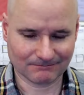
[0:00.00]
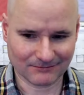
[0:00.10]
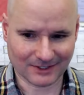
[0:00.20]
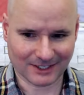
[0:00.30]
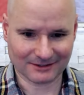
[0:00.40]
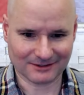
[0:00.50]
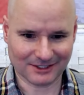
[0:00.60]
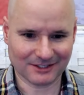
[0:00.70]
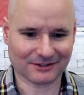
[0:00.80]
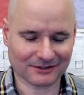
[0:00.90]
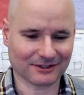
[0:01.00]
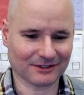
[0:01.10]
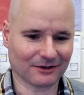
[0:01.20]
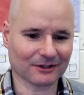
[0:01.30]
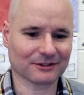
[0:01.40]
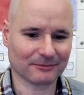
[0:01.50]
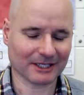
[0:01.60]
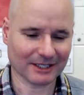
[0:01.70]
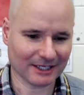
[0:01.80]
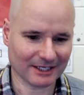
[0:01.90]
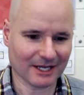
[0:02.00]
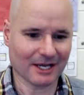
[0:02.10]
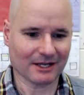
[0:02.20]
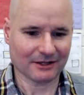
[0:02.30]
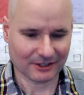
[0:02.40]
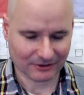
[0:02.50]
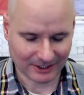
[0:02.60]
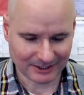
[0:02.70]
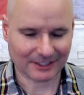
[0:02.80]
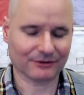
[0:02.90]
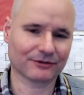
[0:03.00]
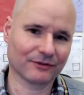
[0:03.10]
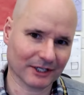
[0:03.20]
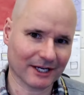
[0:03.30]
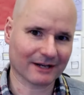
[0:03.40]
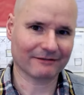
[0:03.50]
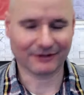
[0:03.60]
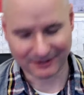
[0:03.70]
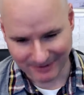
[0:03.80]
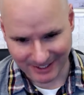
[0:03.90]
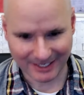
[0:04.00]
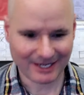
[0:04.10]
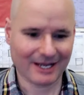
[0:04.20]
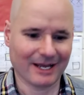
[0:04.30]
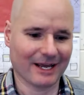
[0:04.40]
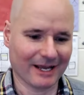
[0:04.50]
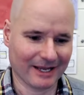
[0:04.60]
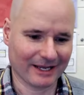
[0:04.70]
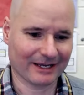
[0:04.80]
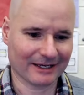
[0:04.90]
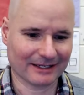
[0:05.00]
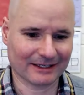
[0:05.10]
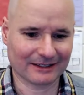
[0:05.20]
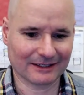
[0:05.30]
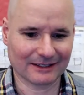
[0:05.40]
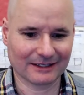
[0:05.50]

that Jesus is ultimately the anointed. He was fully God, fully man. And